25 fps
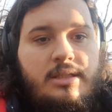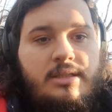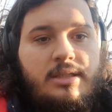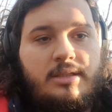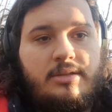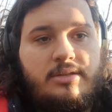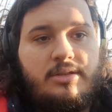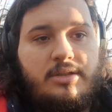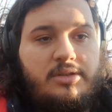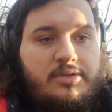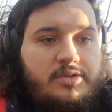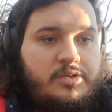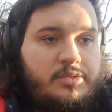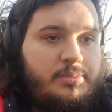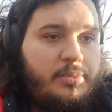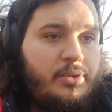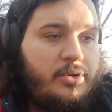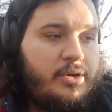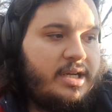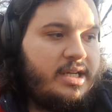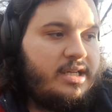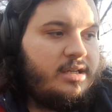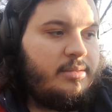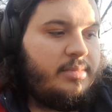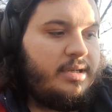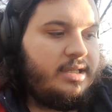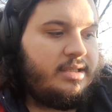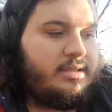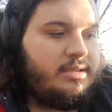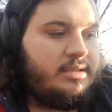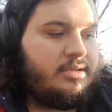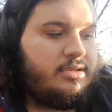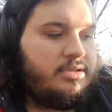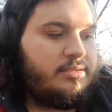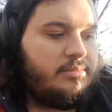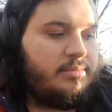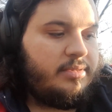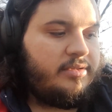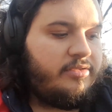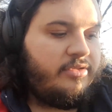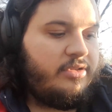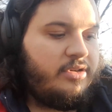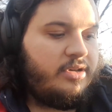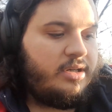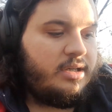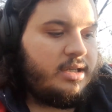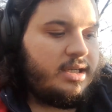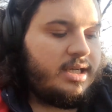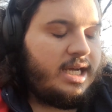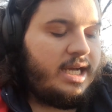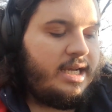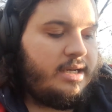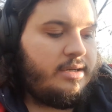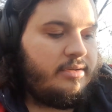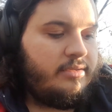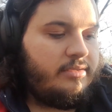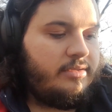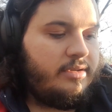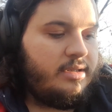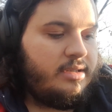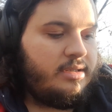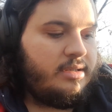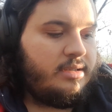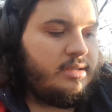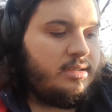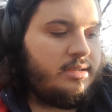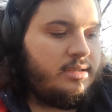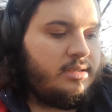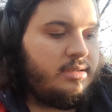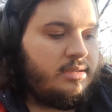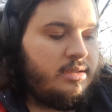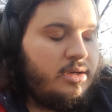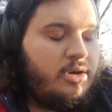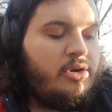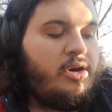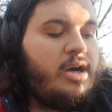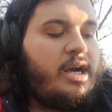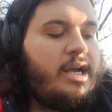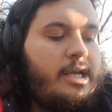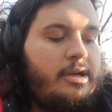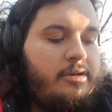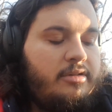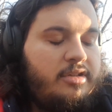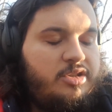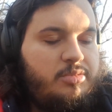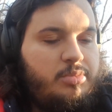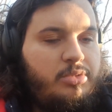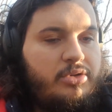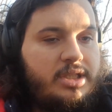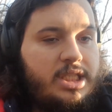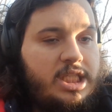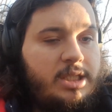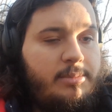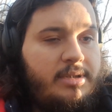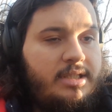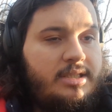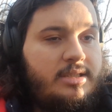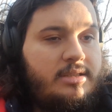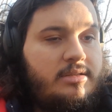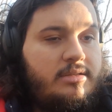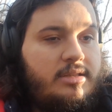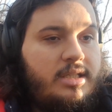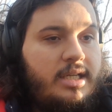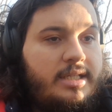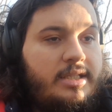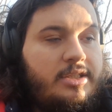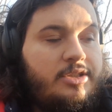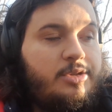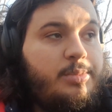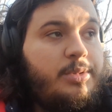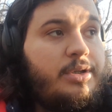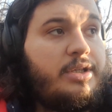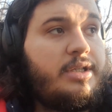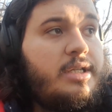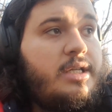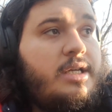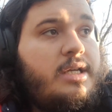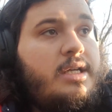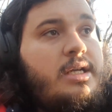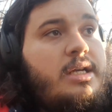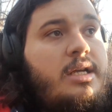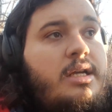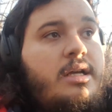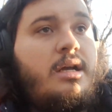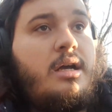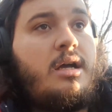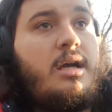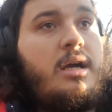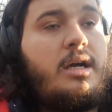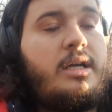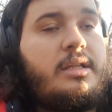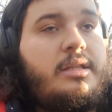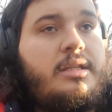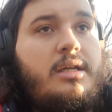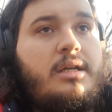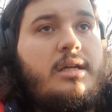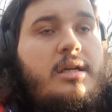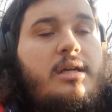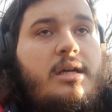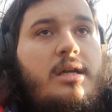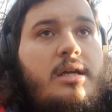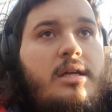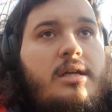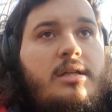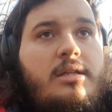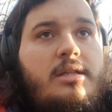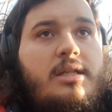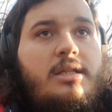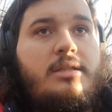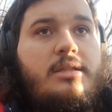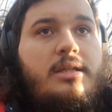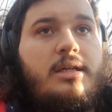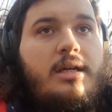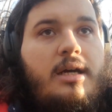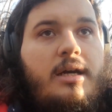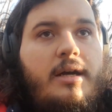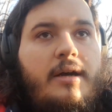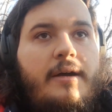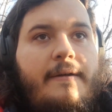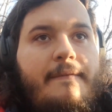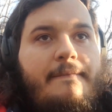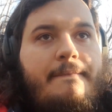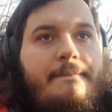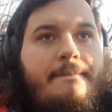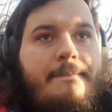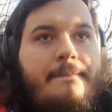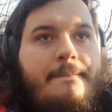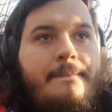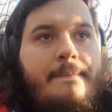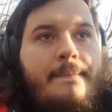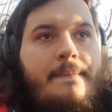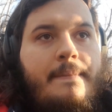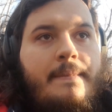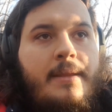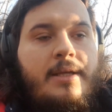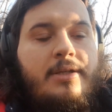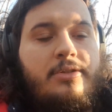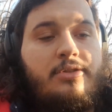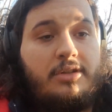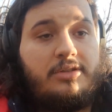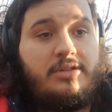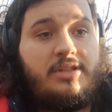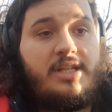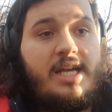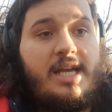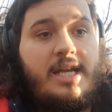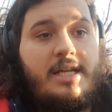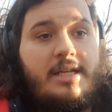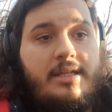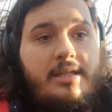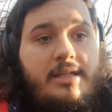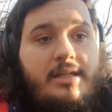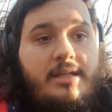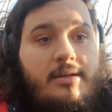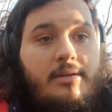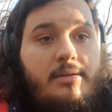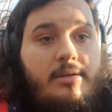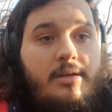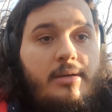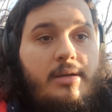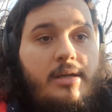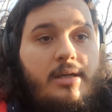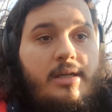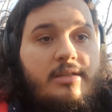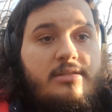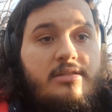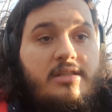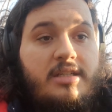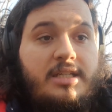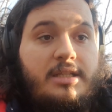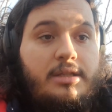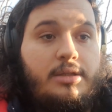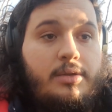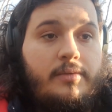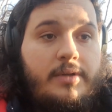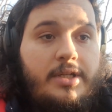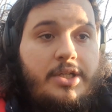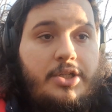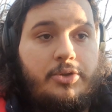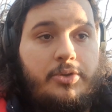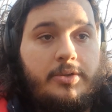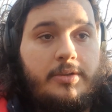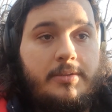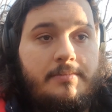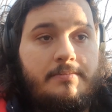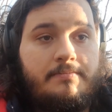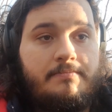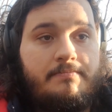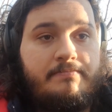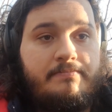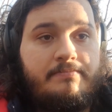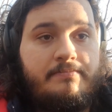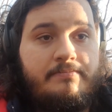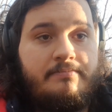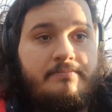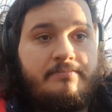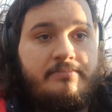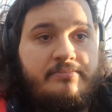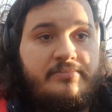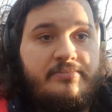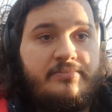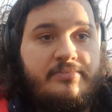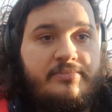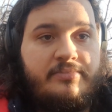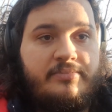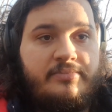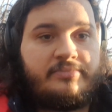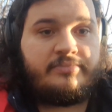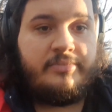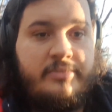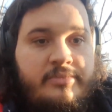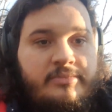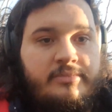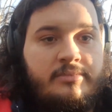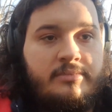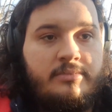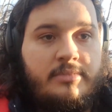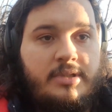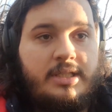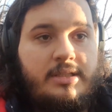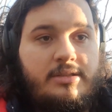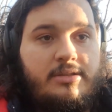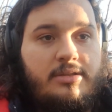I've sort of spoken about this before, I only spoken about the science part. I think that society is an individual. Right?